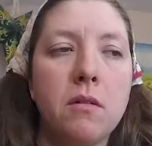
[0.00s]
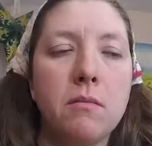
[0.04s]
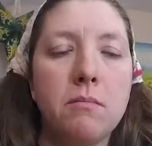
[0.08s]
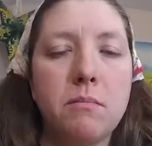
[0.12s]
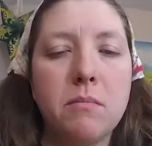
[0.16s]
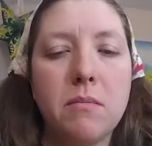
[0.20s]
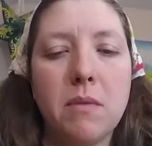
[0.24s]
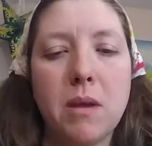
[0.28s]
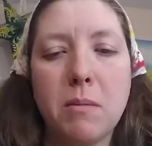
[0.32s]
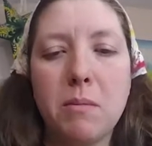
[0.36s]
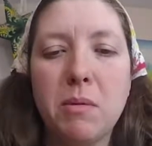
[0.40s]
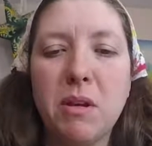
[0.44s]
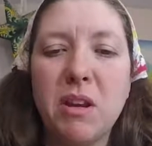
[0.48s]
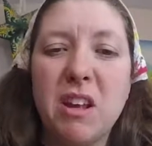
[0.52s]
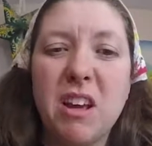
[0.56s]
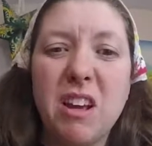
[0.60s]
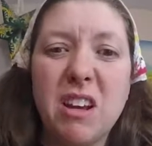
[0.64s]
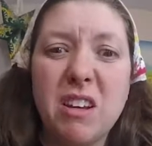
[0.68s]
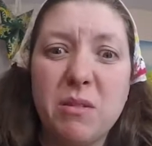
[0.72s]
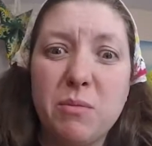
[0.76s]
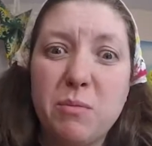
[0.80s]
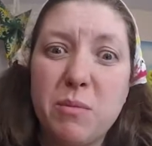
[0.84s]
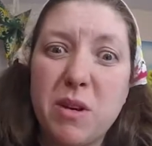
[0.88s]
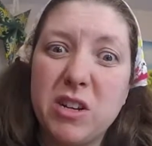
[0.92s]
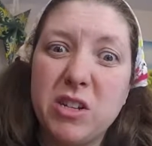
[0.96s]
maybe
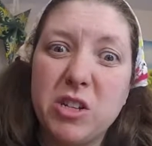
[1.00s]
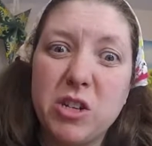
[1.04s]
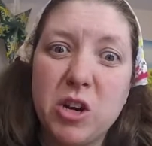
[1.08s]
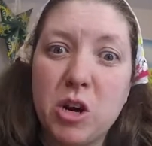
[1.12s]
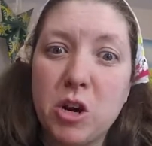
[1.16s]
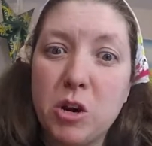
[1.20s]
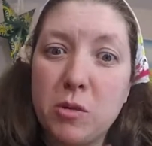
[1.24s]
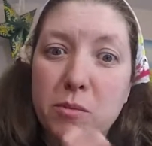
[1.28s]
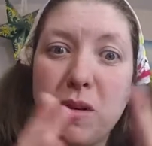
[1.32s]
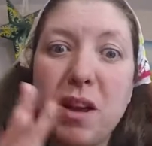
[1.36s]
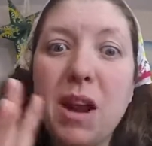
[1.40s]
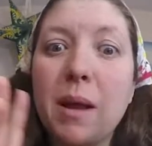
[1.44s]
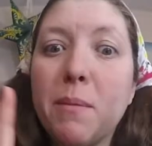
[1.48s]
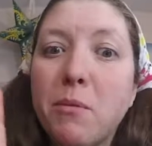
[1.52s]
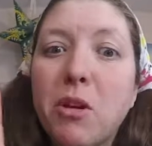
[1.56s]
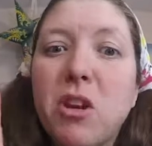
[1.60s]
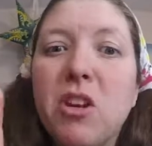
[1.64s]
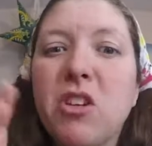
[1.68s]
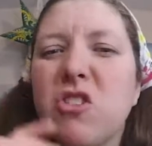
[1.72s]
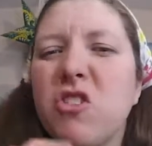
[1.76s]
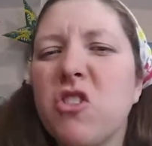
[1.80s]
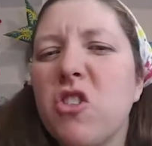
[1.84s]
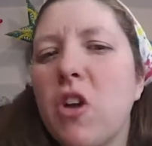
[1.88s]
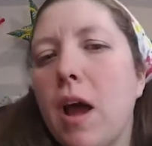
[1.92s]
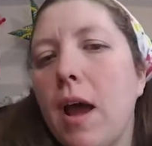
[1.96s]
not as much harder, but I'm
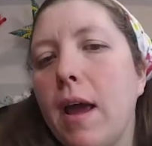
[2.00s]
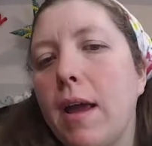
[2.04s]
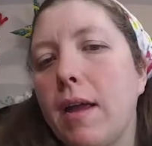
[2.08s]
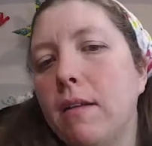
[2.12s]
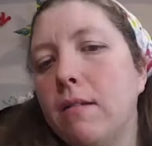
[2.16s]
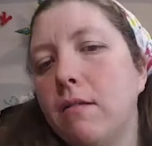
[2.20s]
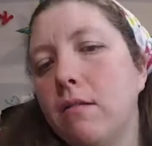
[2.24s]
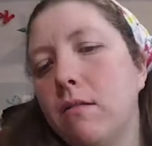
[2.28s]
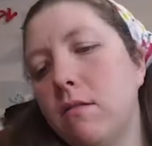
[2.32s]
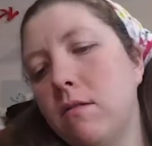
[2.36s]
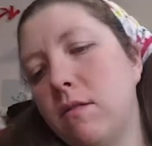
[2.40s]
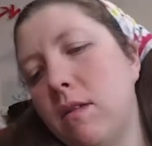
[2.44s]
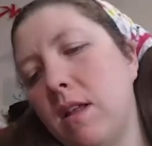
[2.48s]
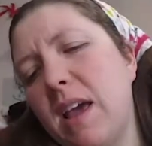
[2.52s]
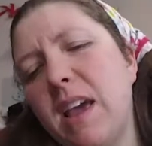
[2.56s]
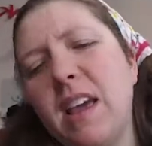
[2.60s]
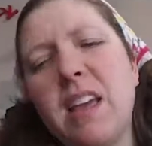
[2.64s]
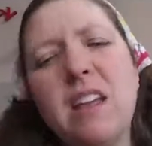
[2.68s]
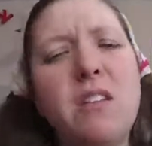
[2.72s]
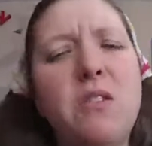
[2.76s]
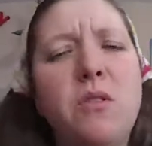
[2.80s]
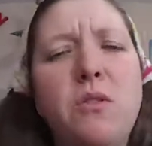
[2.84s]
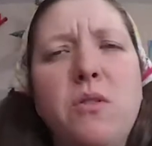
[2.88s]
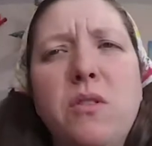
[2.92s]
gonna try. I gotta do